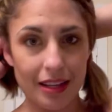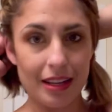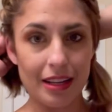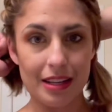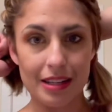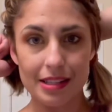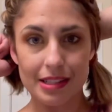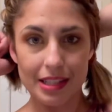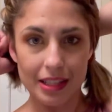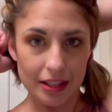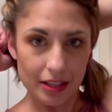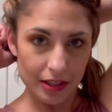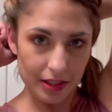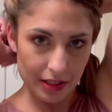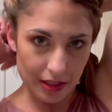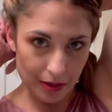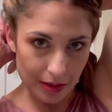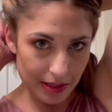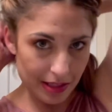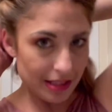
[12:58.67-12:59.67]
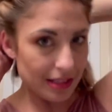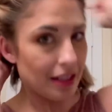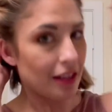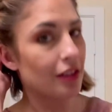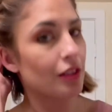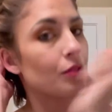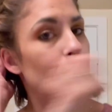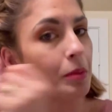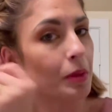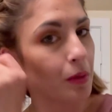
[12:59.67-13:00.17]
it easier. So instead
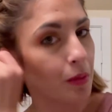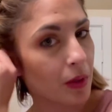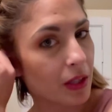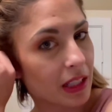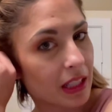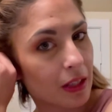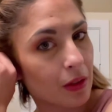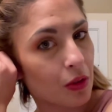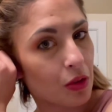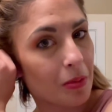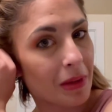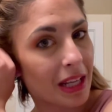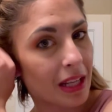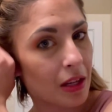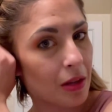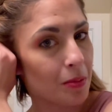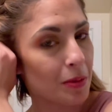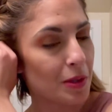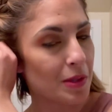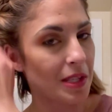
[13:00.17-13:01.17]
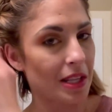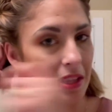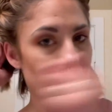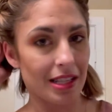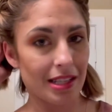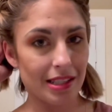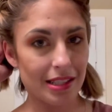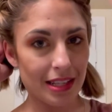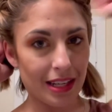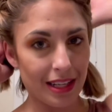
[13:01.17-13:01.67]
of me working with my elbows on
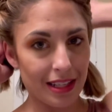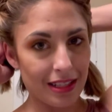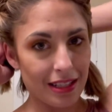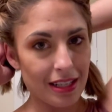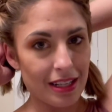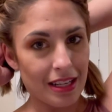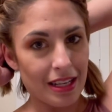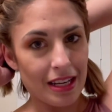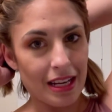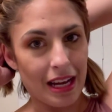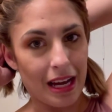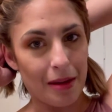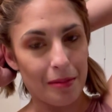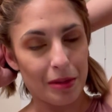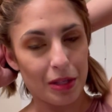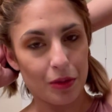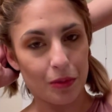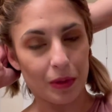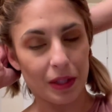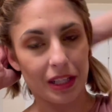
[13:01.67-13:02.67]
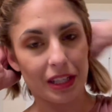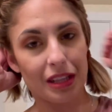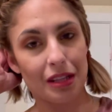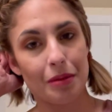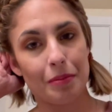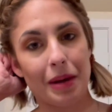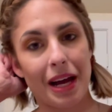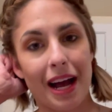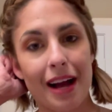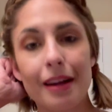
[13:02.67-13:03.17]
this side, I'm going to work in the
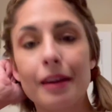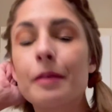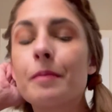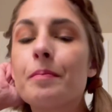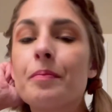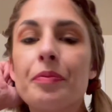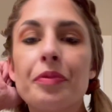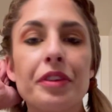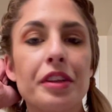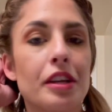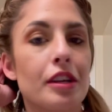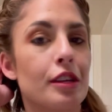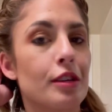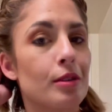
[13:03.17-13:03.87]
back. You